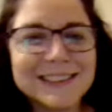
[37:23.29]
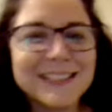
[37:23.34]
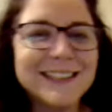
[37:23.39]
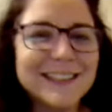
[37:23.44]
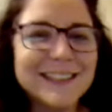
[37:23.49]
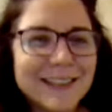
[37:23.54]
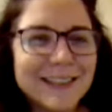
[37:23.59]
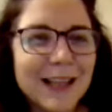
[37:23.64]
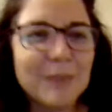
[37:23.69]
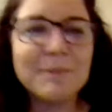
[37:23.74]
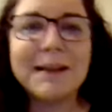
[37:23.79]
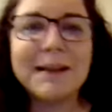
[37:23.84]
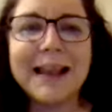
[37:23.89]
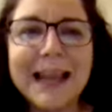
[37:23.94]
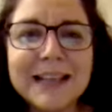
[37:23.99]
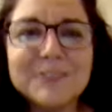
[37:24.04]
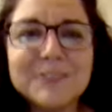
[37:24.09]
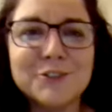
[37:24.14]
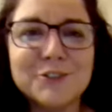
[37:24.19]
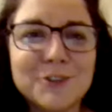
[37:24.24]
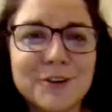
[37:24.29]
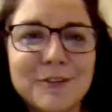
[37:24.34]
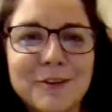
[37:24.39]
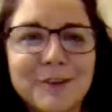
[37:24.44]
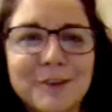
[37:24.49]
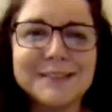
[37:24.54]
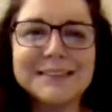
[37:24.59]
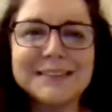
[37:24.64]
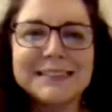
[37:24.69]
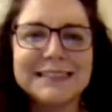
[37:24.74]
I'm glad you don't
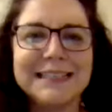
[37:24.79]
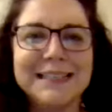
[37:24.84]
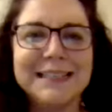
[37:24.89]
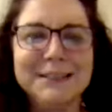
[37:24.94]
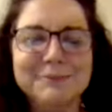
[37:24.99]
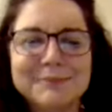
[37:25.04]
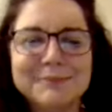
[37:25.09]
go and say